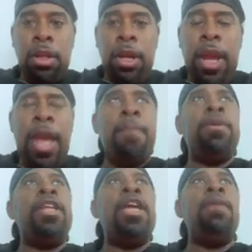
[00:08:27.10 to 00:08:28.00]
And
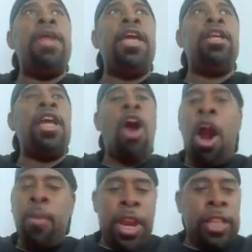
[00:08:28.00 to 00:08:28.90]
believe me, they
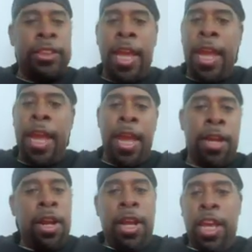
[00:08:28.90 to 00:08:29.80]
already
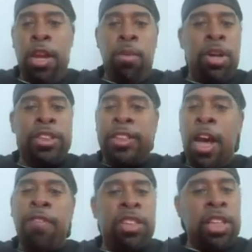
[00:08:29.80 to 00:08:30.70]
saying it was
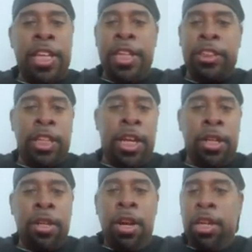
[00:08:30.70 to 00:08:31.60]

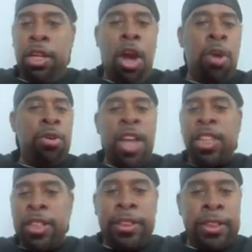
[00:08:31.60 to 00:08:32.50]
self-deletion,
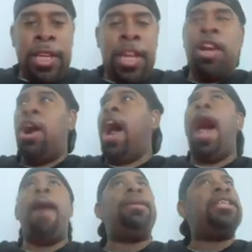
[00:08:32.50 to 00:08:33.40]
nothing to see here.
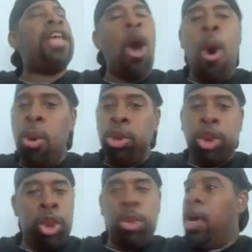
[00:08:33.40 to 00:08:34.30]
I've told
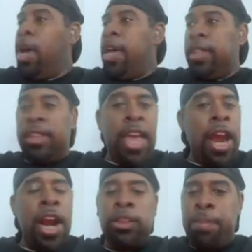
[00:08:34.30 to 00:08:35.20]
you,
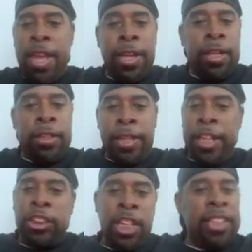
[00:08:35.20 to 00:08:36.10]
there's been
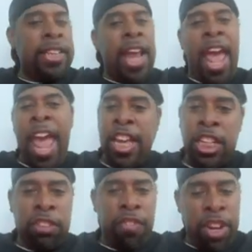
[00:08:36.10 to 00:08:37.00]
lynchings and
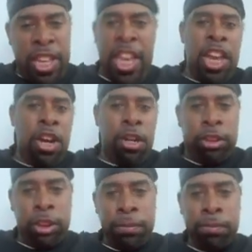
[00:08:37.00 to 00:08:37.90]
hangings for years.